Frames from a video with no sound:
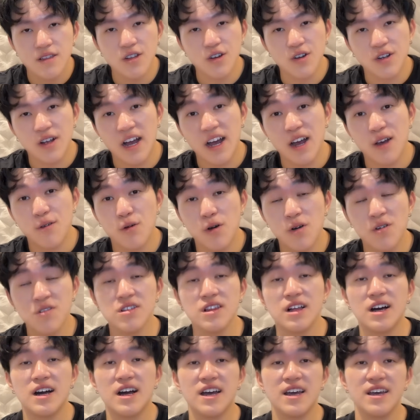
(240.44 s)
Look, I won't
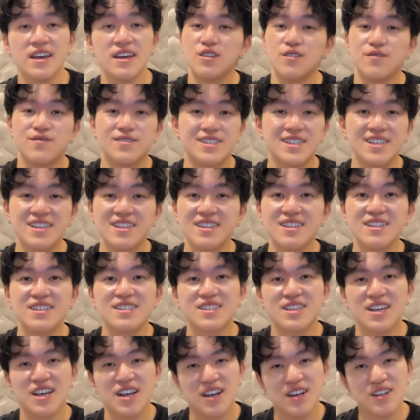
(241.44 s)
lie. You've seen these
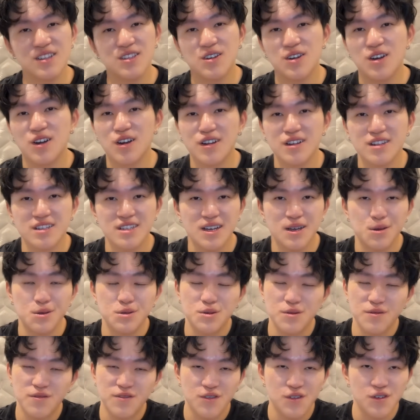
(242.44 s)
character
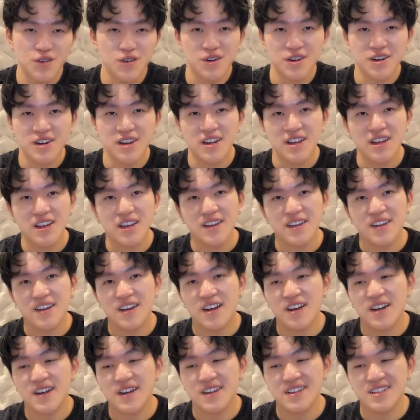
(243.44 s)
archetypes before.
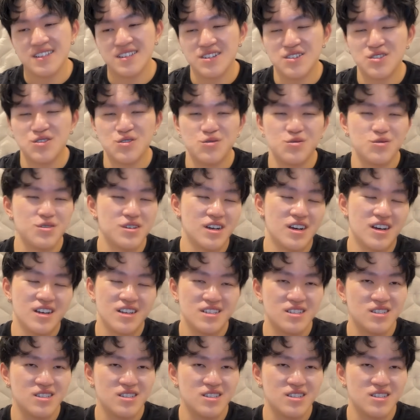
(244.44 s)
Alright, you know, we got a